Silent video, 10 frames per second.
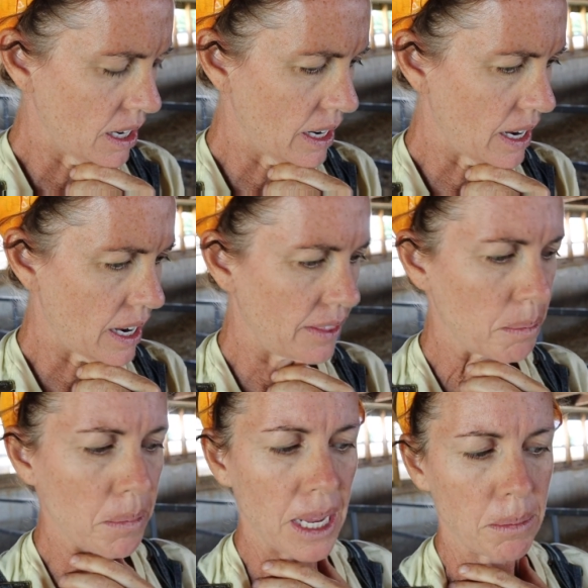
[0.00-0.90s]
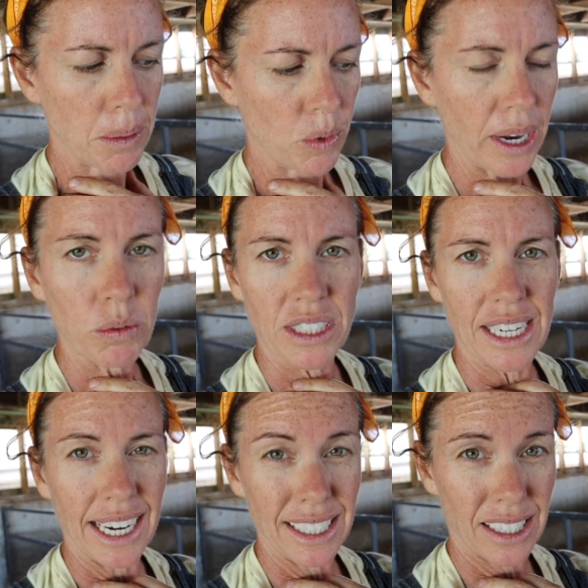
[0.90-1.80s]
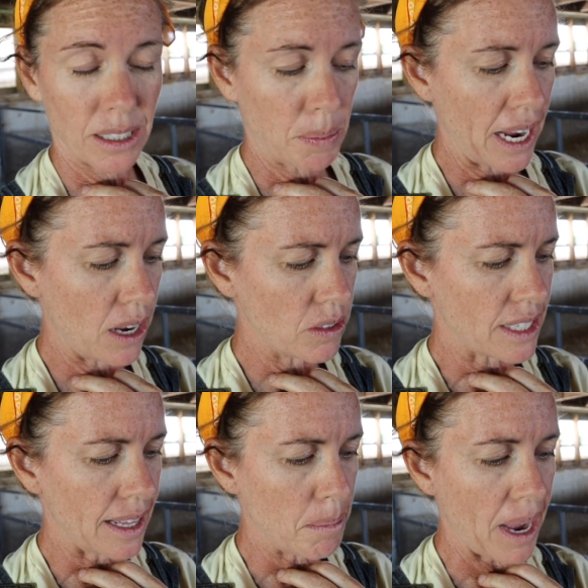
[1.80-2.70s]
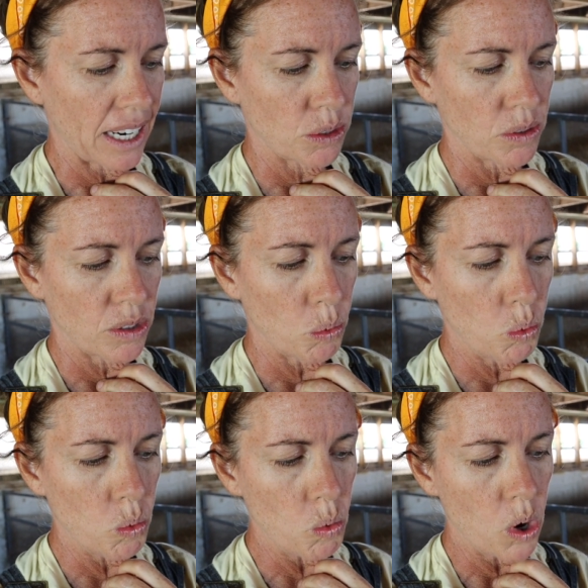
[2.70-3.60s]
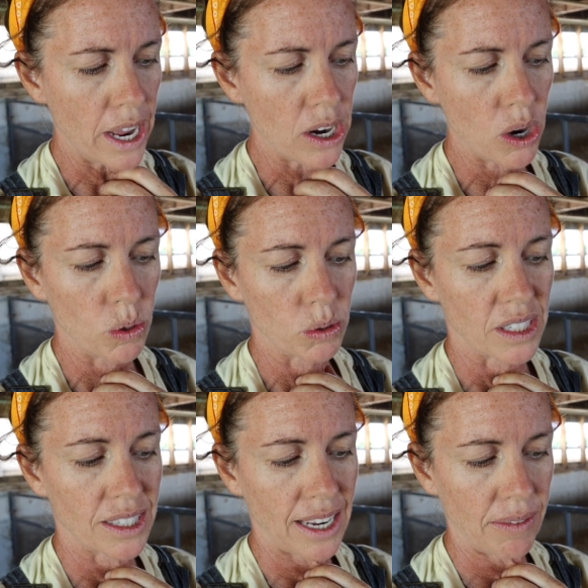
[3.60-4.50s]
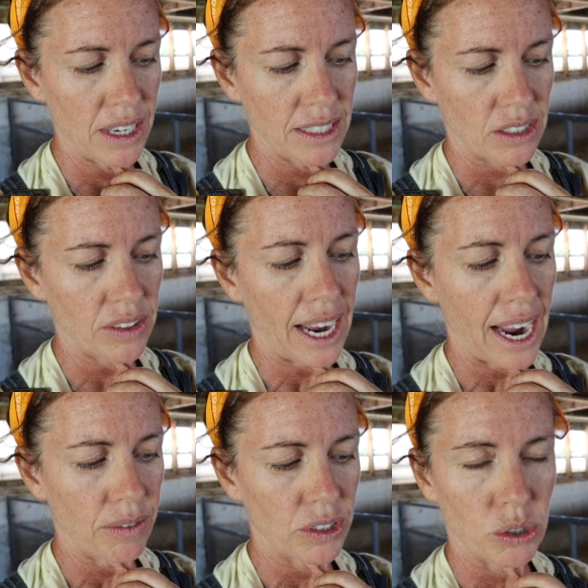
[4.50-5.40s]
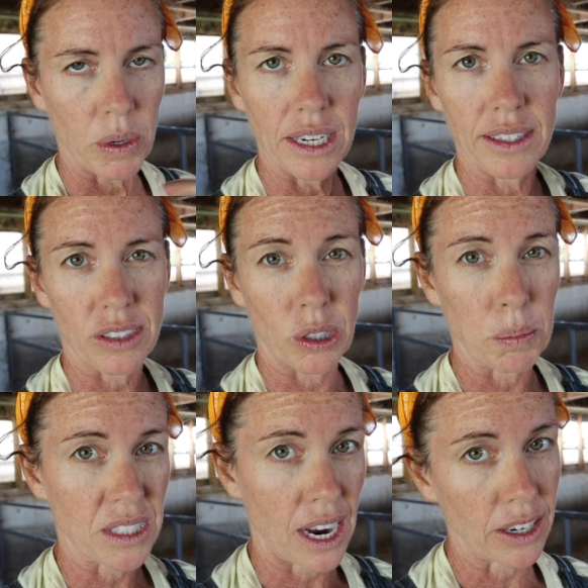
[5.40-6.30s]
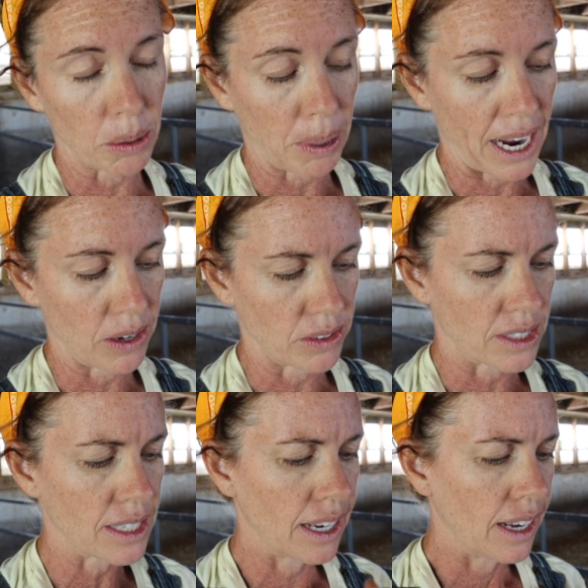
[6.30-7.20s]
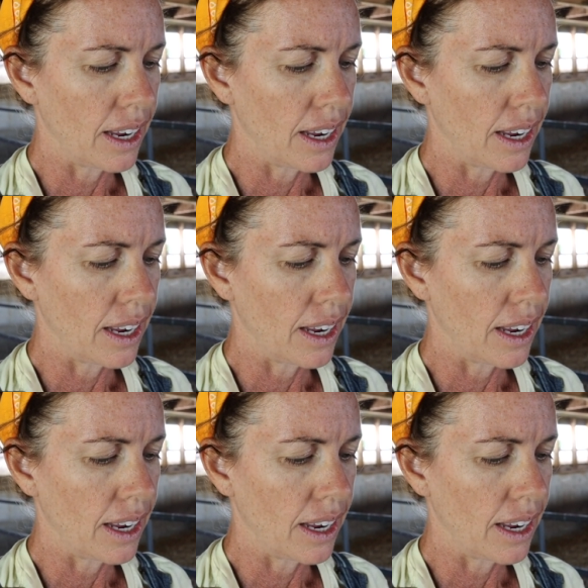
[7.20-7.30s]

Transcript: Uh, the minimum weight was 96 pounds and the max was 107, so the average weight of this group is 100 pounds.